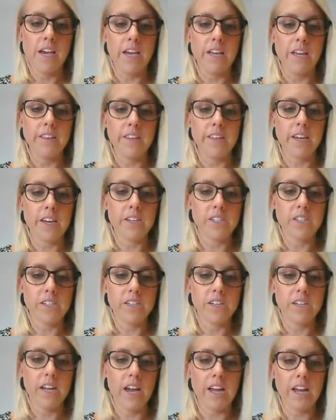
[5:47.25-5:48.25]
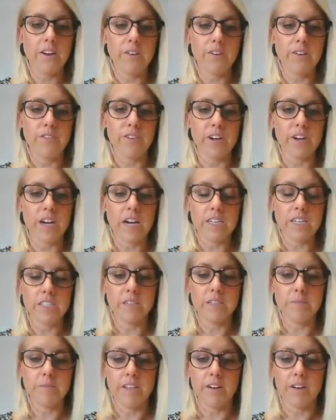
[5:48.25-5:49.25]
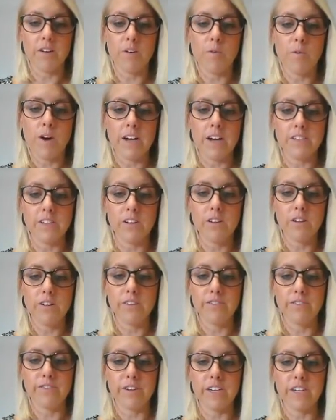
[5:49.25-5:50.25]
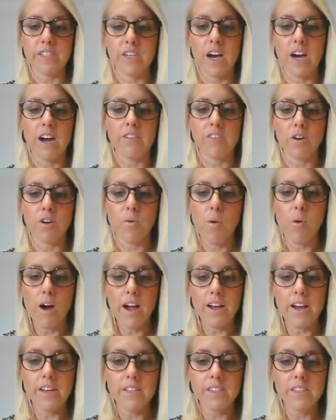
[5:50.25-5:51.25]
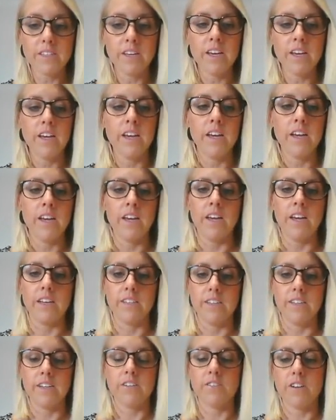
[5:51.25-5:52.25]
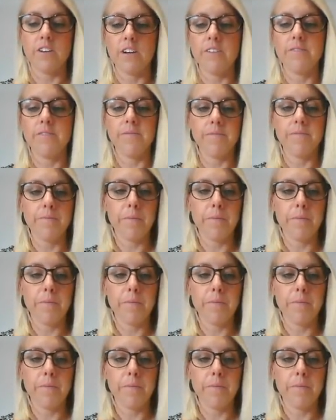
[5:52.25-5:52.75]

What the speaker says: In the kitchen, catering for a customer that requires a gluten-free diet requires, etc.